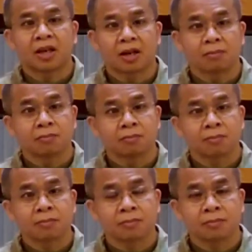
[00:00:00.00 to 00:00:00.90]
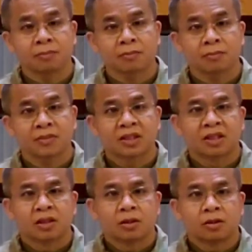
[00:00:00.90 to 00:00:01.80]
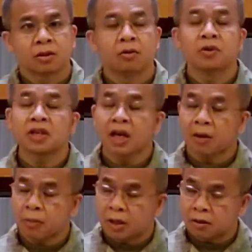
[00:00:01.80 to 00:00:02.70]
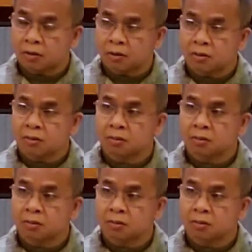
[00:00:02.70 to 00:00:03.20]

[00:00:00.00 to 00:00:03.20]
time. So we come alone.